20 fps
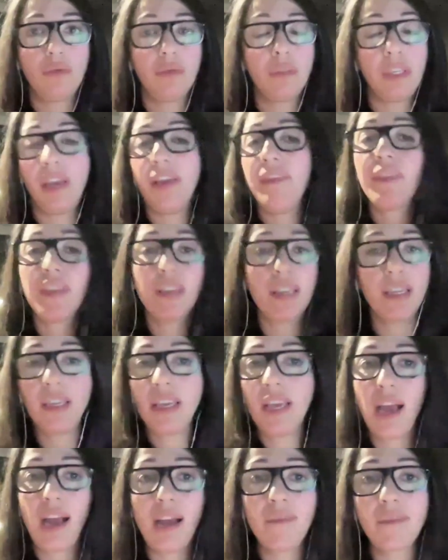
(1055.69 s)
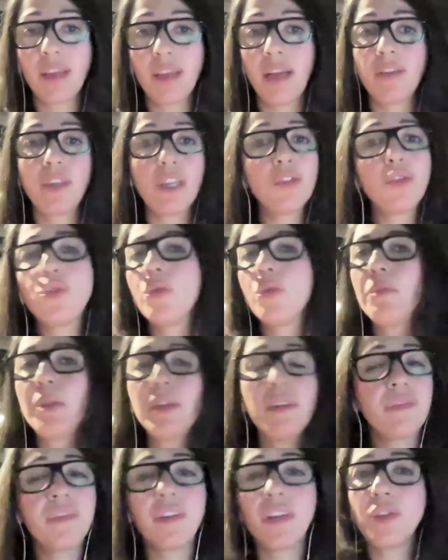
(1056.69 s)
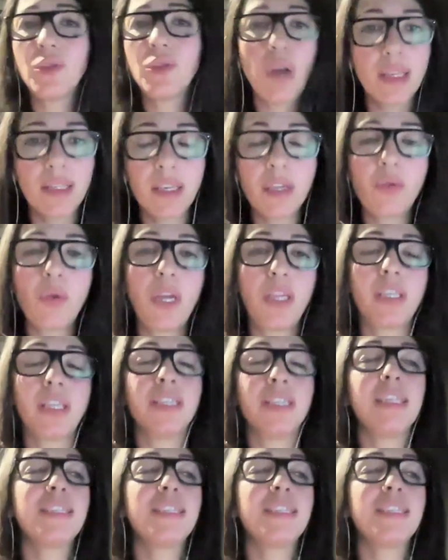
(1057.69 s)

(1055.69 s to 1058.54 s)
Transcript: Definitely have that. And don't be afraid to ask a question.